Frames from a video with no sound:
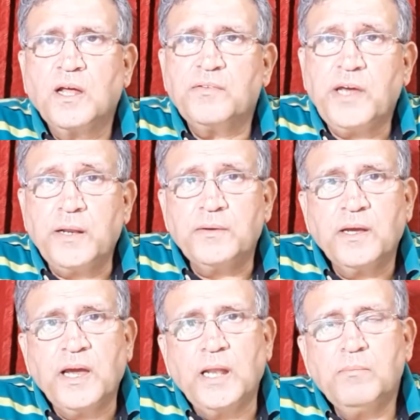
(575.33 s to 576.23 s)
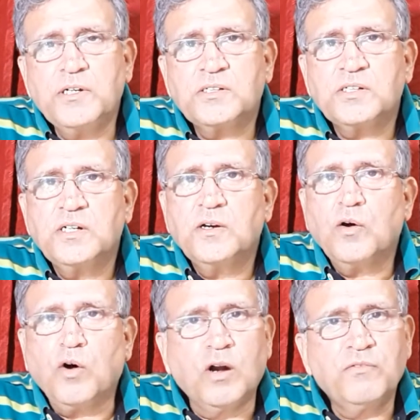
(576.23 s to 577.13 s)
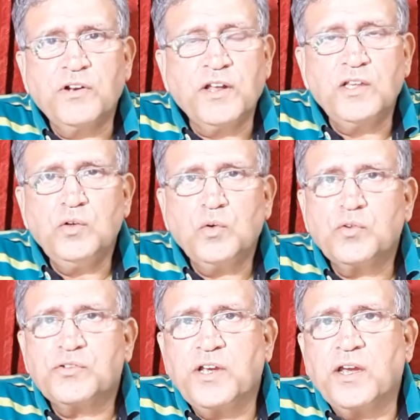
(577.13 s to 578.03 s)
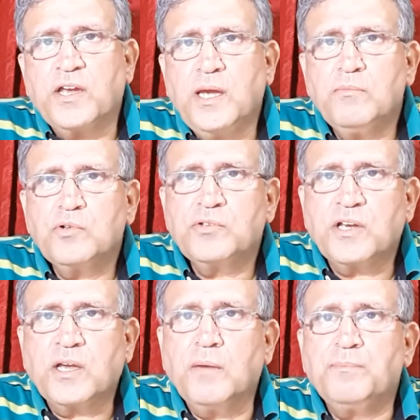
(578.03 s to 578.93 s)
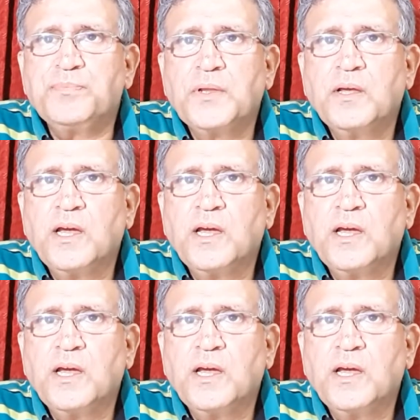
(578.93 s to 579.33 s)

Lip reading: Then Helmut, or Virendh you could say, came to Sikkim.